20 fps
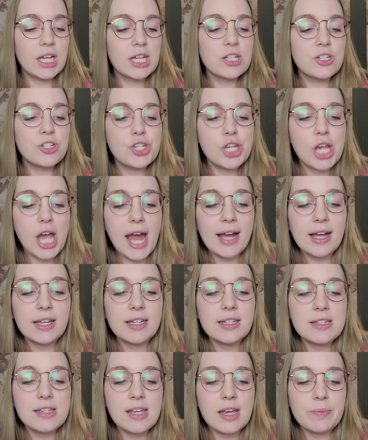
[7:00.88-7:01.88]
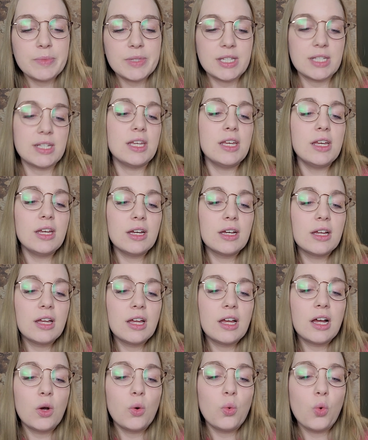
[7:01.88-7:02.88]
Jack Dempsey
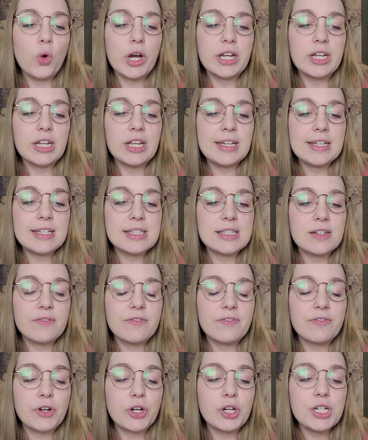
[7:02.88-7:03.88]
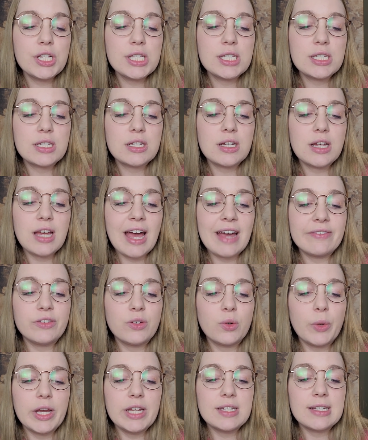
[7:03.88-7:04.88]
won his first
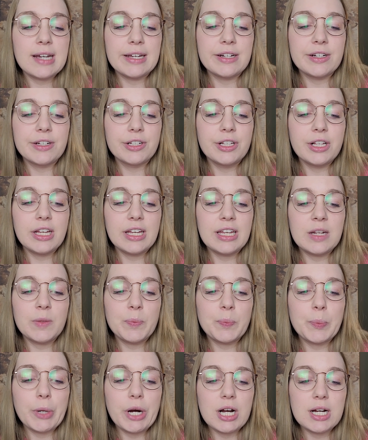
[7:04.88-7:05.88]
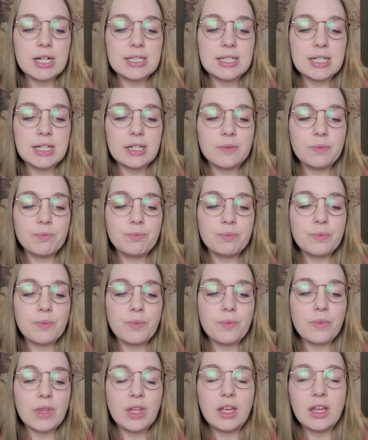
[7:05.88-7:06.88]
heavyweight title in boxing.
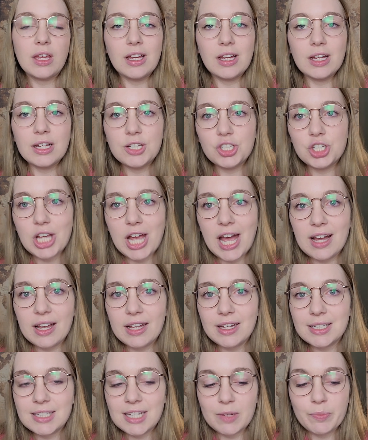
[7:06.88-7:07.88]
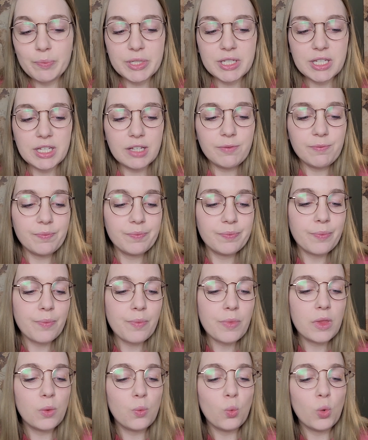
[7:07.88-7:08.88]
Jack Dempsey
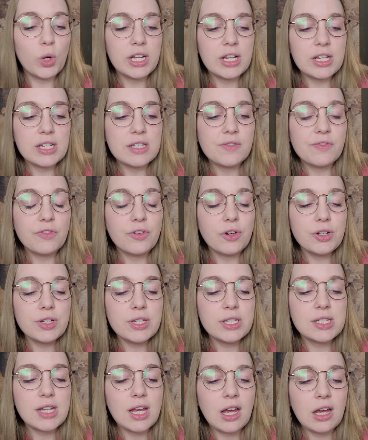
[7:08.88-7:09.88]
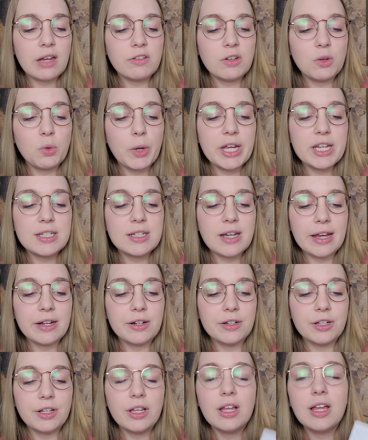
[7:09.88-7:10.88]
won his first heavyweight
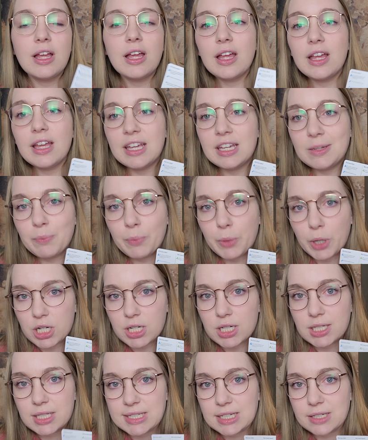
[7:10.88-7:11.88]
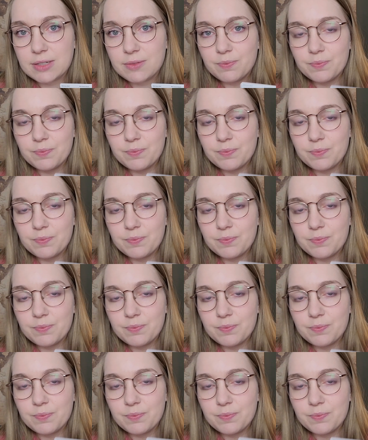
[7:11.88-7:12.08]
title in boxing.